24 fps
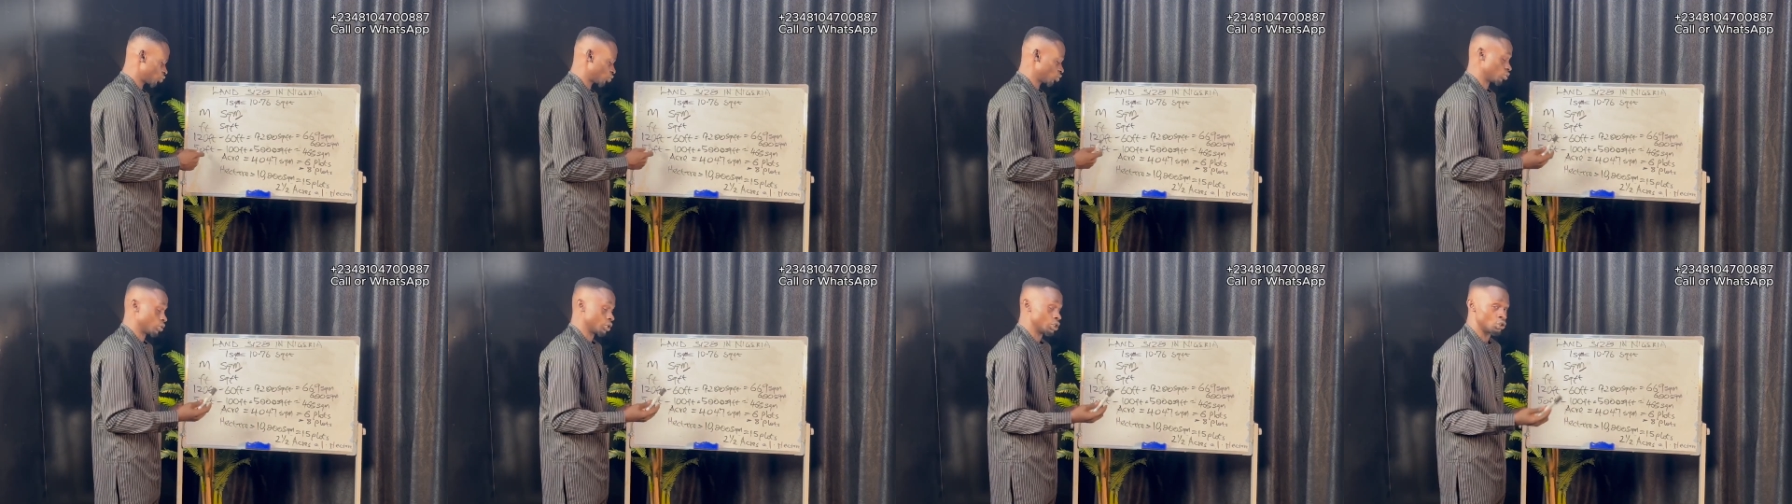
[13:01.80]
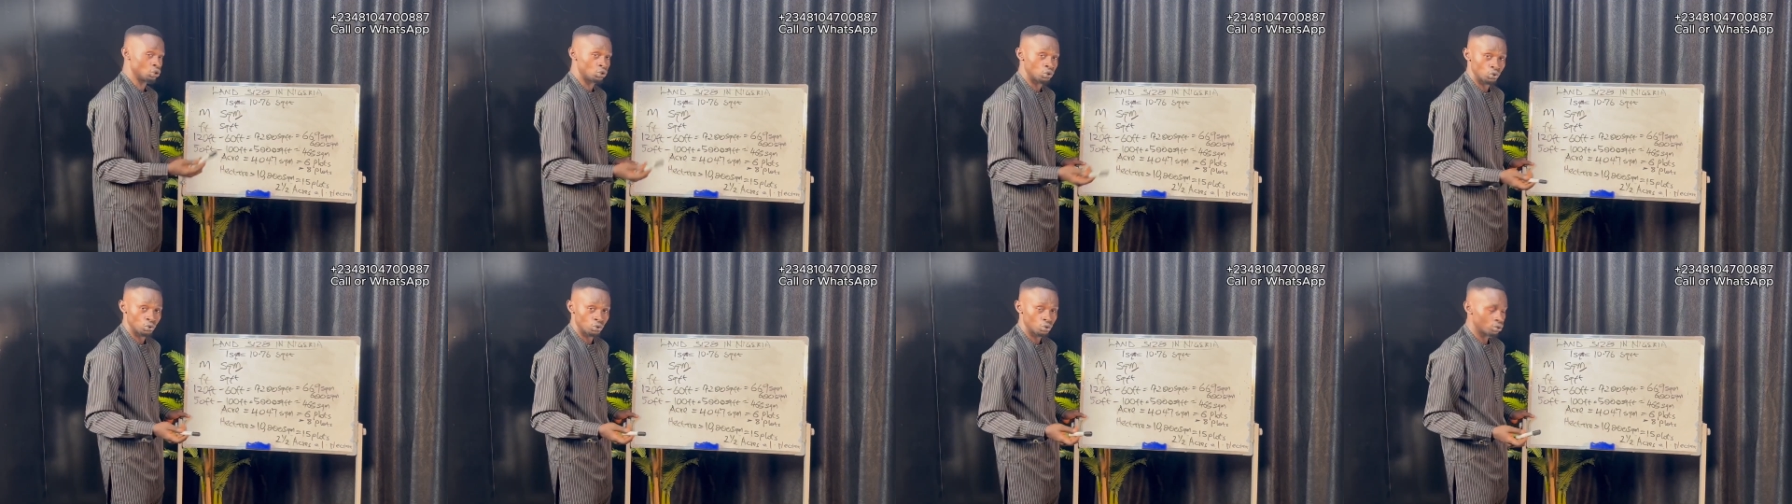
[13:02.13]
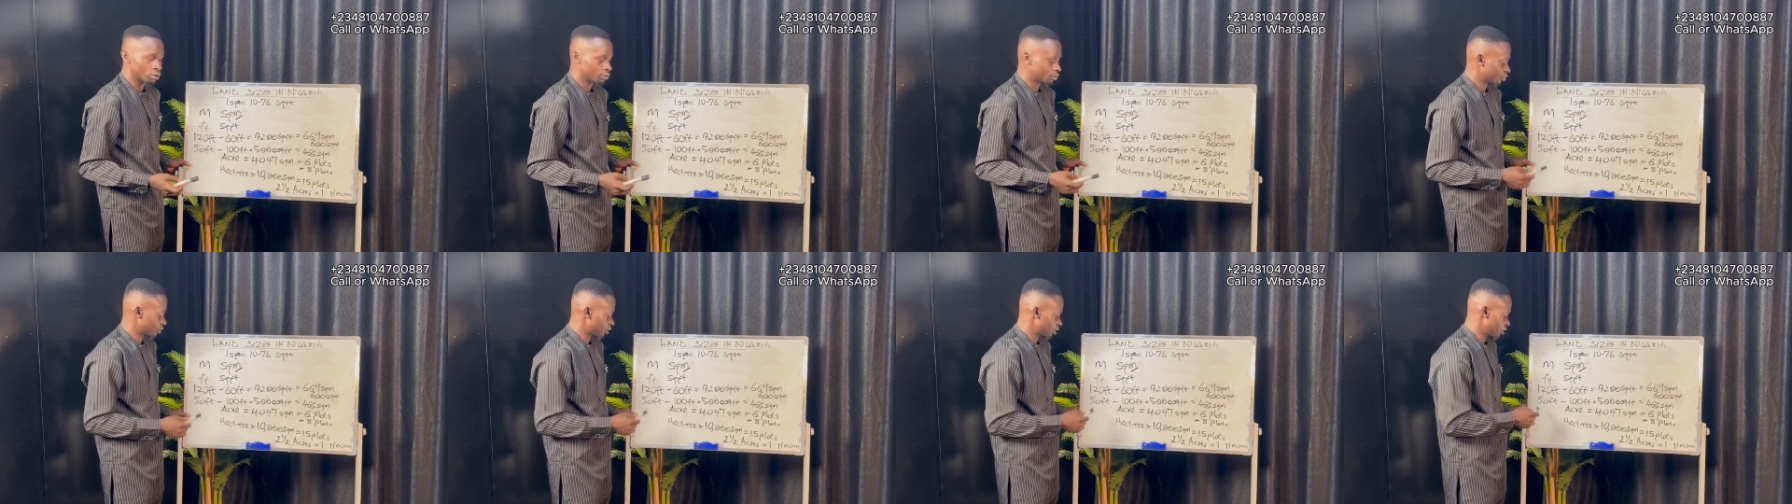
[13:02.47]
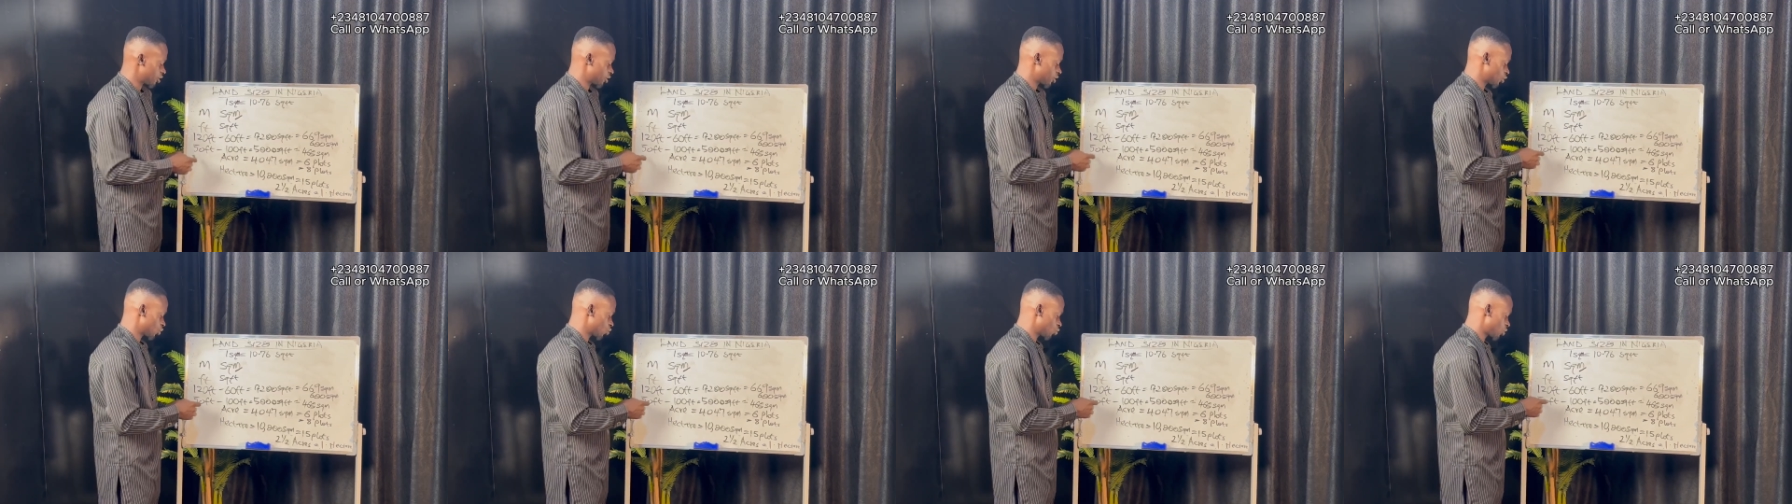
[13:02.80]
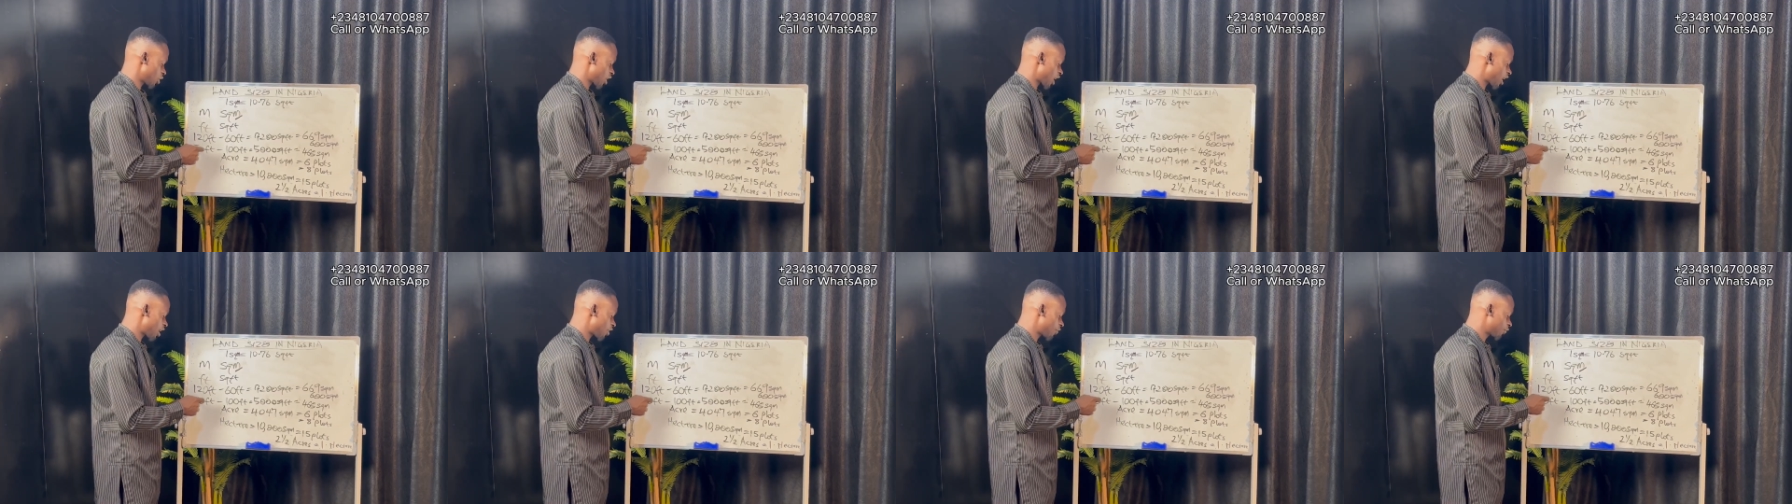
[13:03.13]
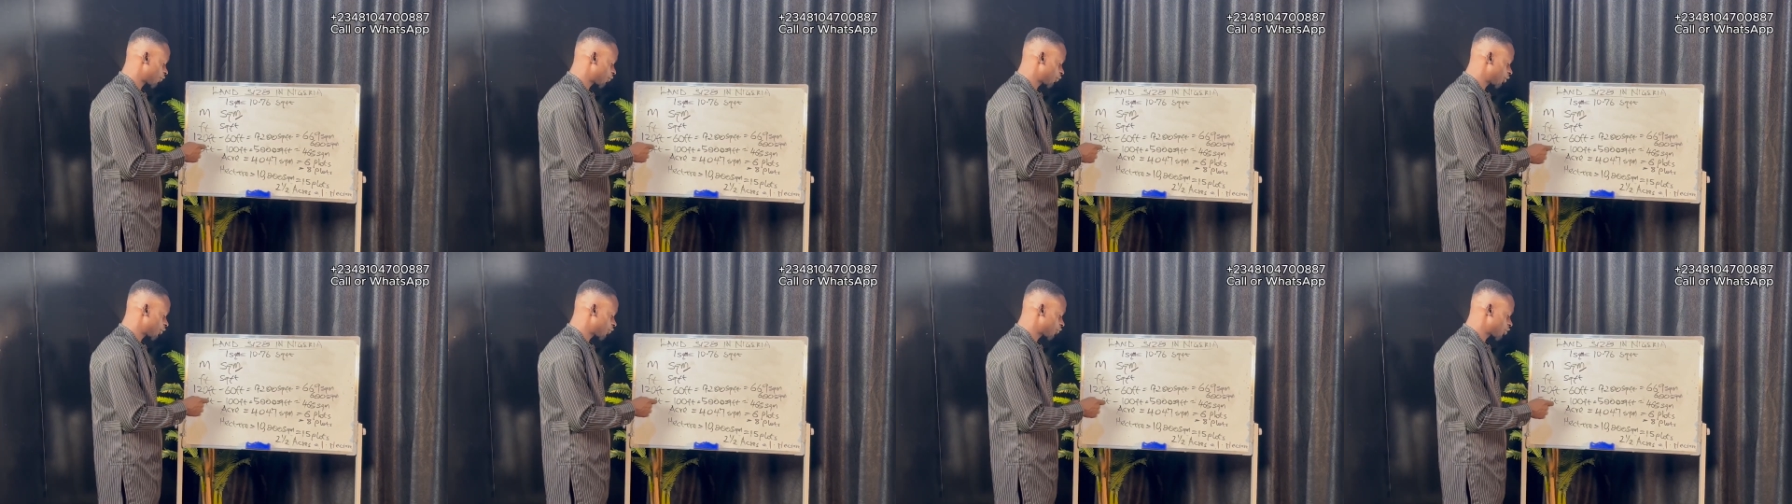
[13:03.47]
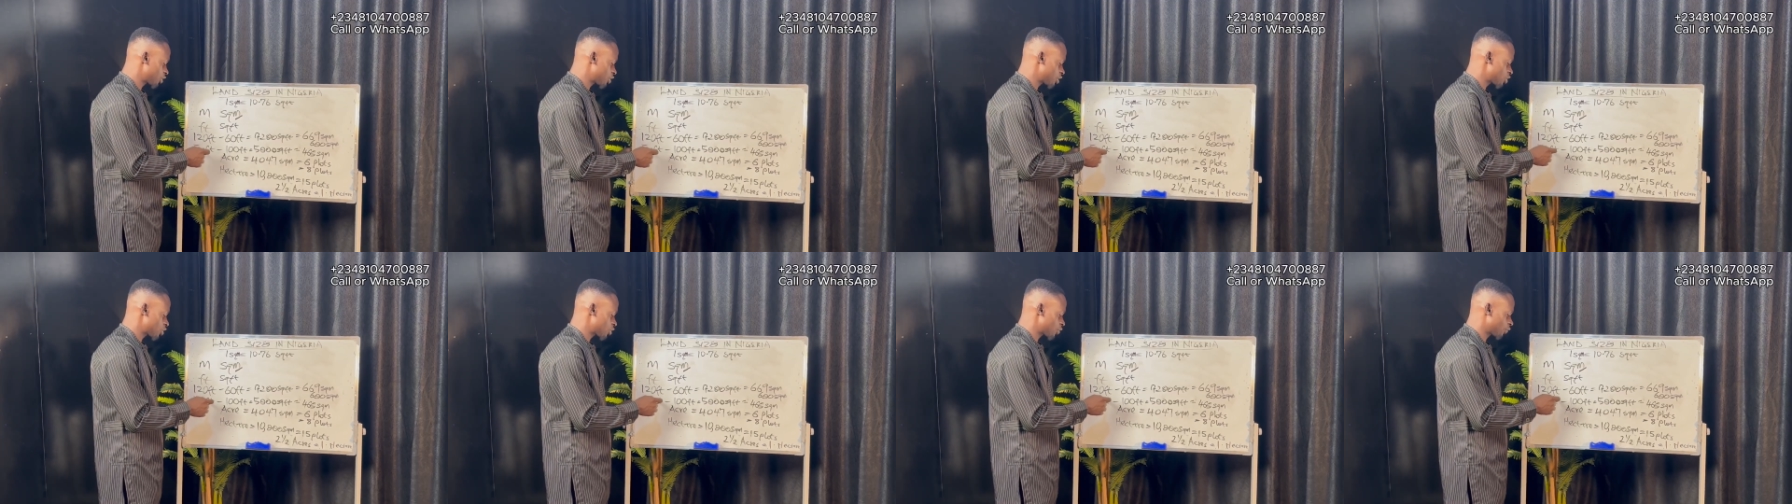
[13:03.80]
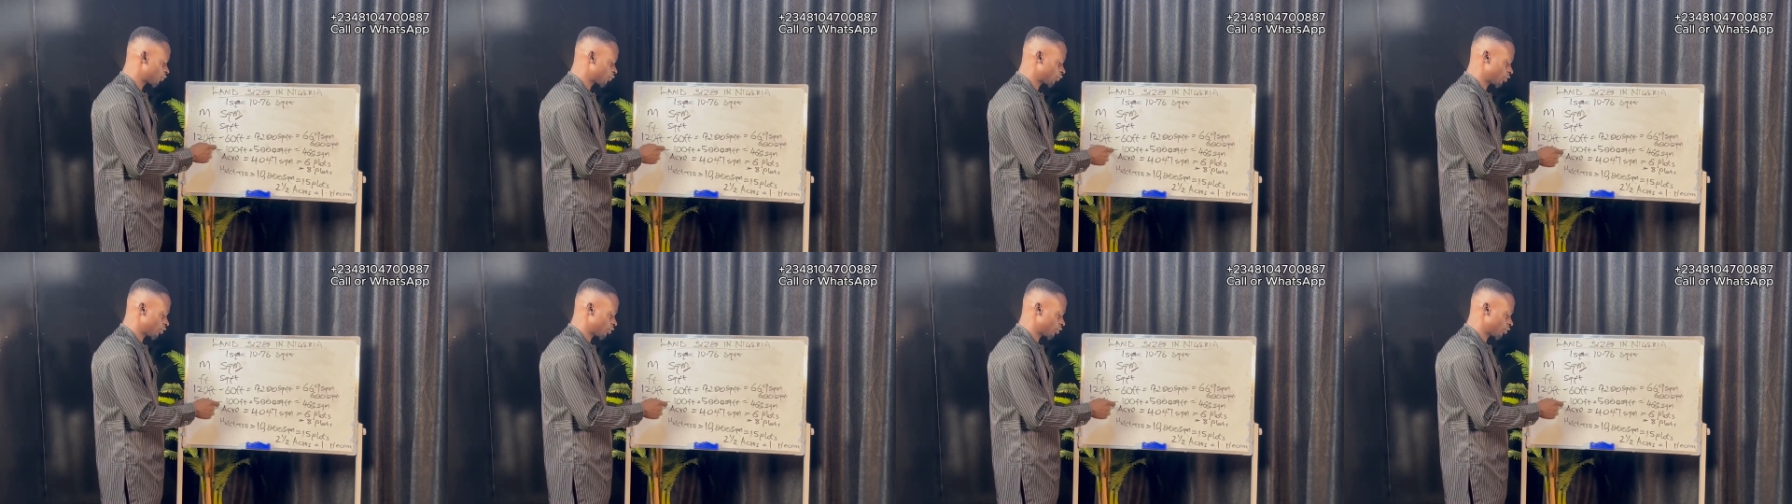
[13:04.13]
do is we have 50